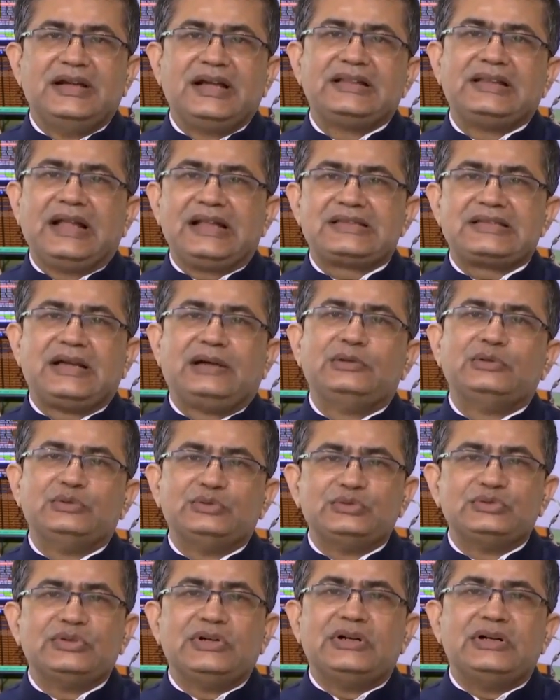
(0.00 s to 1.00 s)
And that's
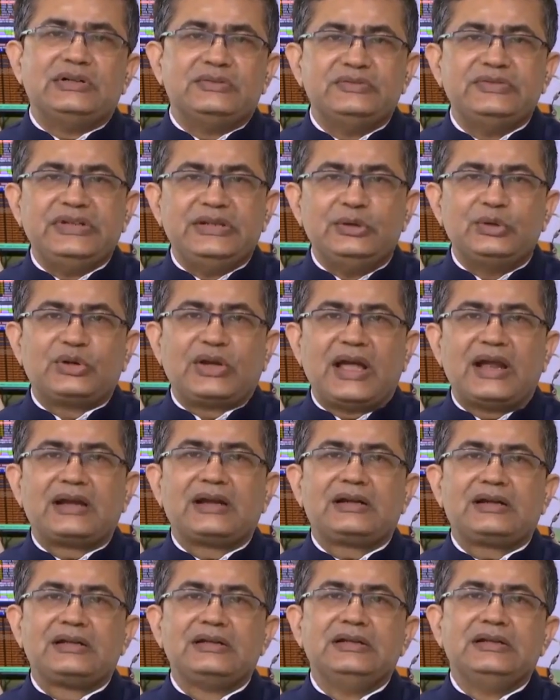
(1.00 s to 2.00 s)
how we look
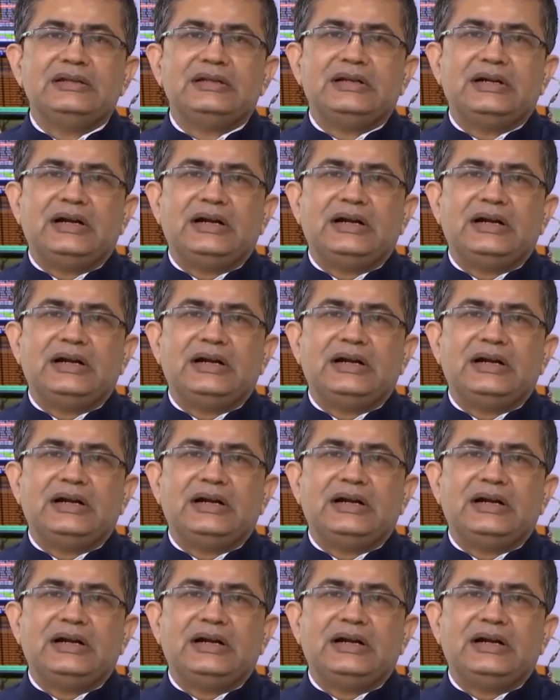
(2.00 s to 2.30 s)
at it.